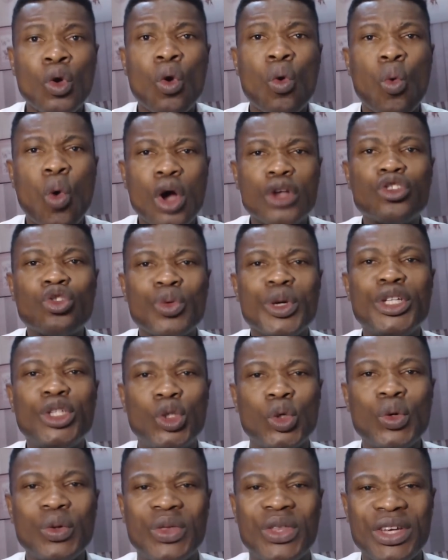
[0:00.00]
Once we
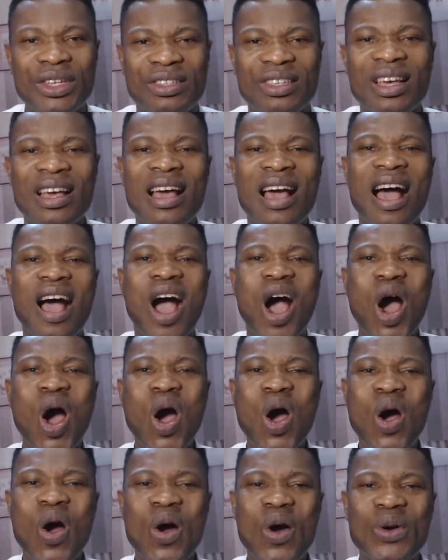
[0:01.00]
do this,
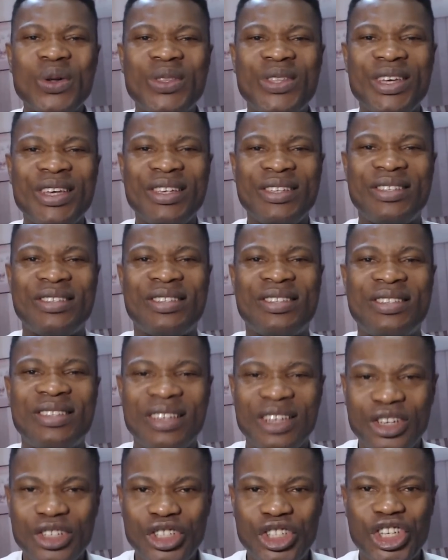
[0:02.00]
all these
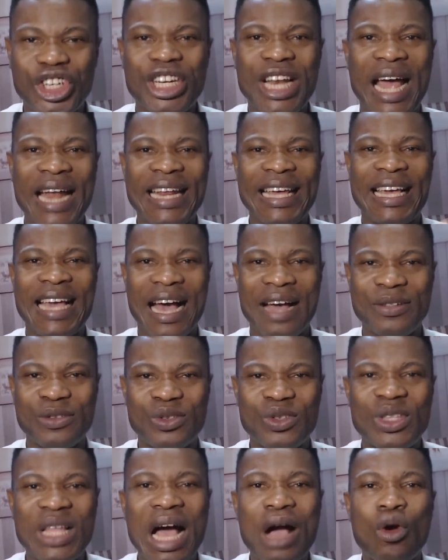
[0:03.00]

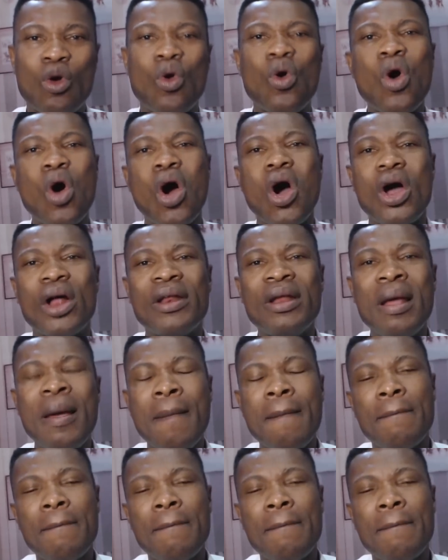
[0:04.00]
shenanigans that go on